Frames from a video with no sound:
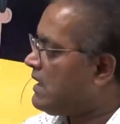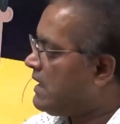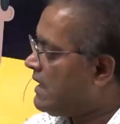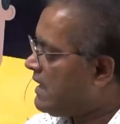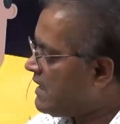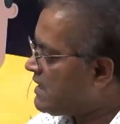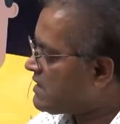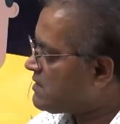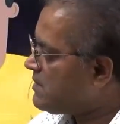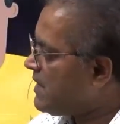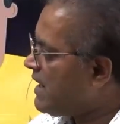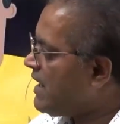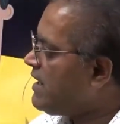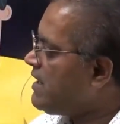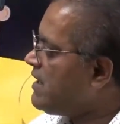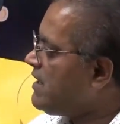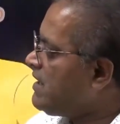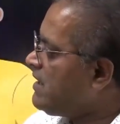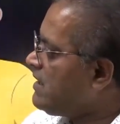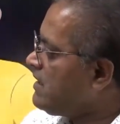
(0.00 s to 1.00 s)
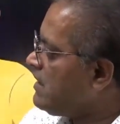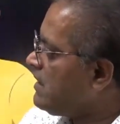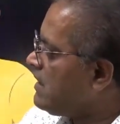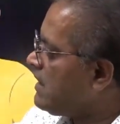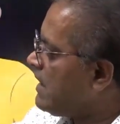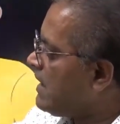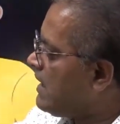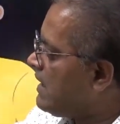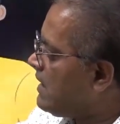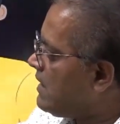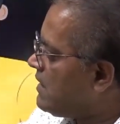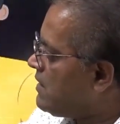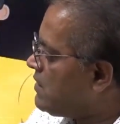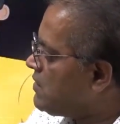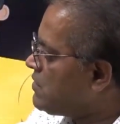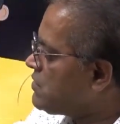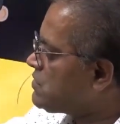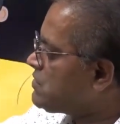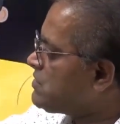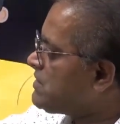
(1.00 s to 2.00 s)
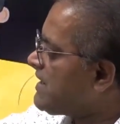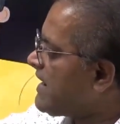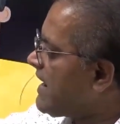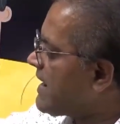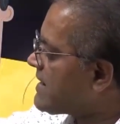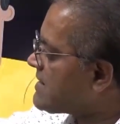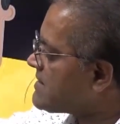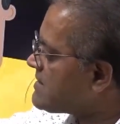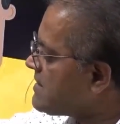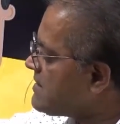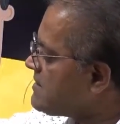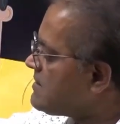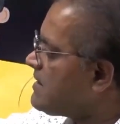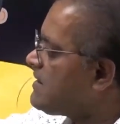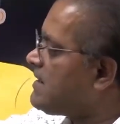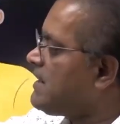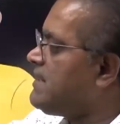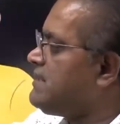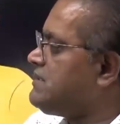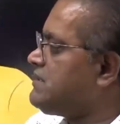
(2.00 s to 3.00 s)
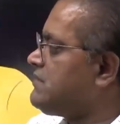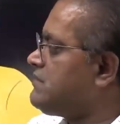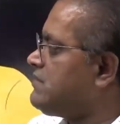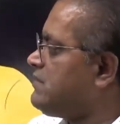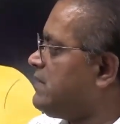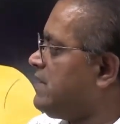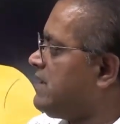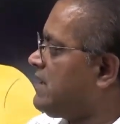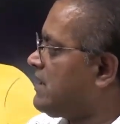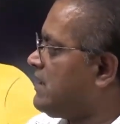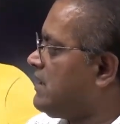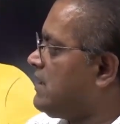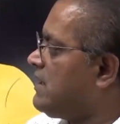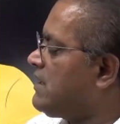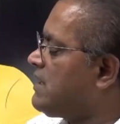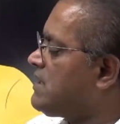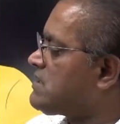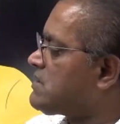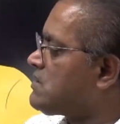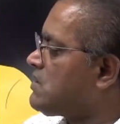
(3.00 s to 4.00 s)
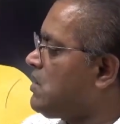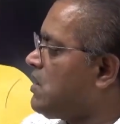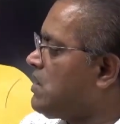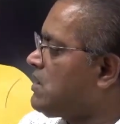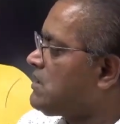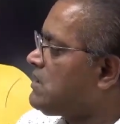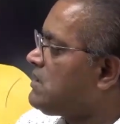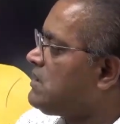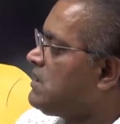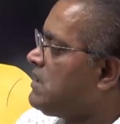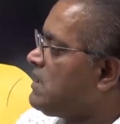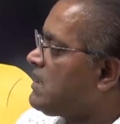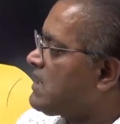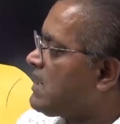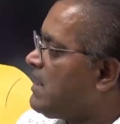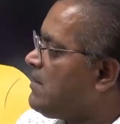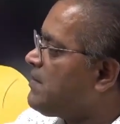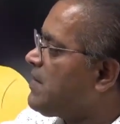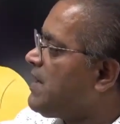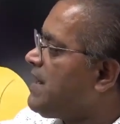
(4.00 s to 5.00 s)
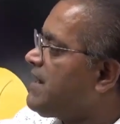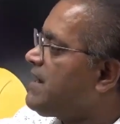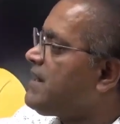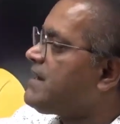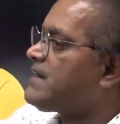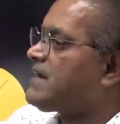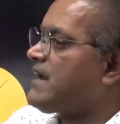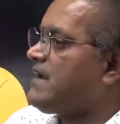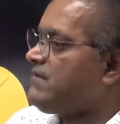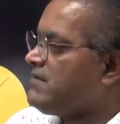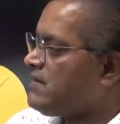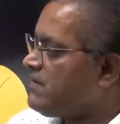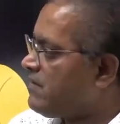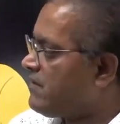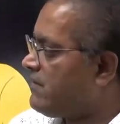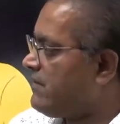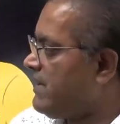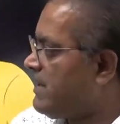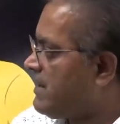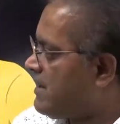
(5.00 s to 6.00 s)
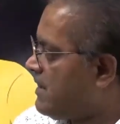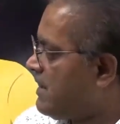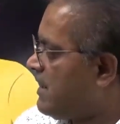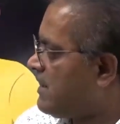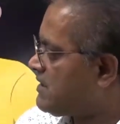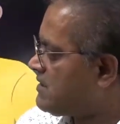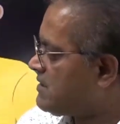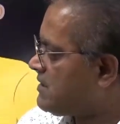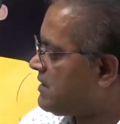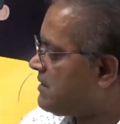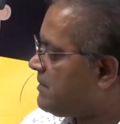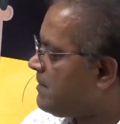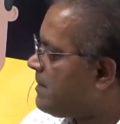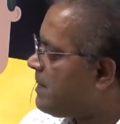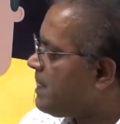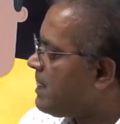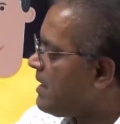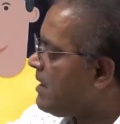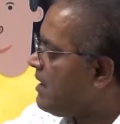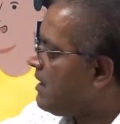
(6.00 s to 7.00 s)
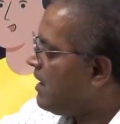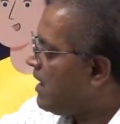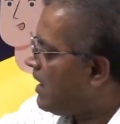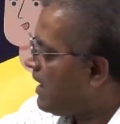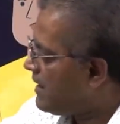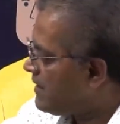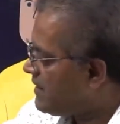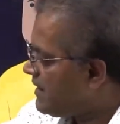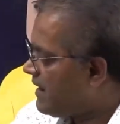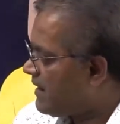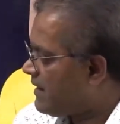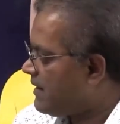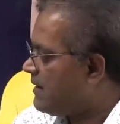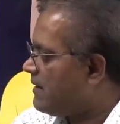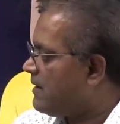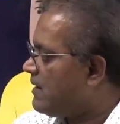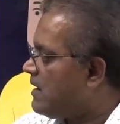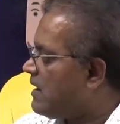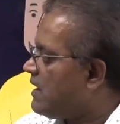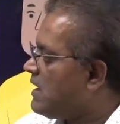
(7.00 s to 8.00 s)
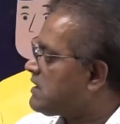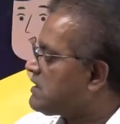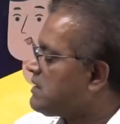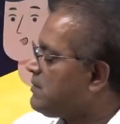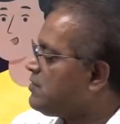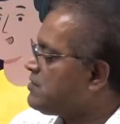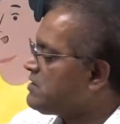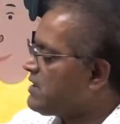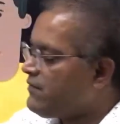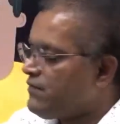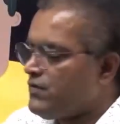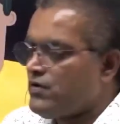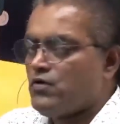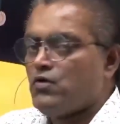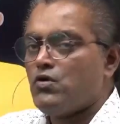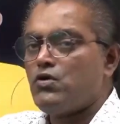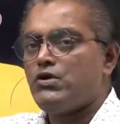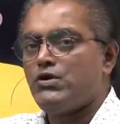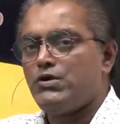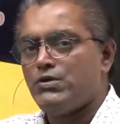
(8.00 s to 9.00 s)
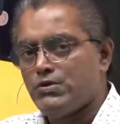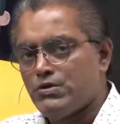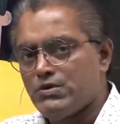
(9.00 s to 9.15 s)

is mainly used to extend the range of the vehicle. It is not complete to drive your vehicle actually. And then suppose if you don't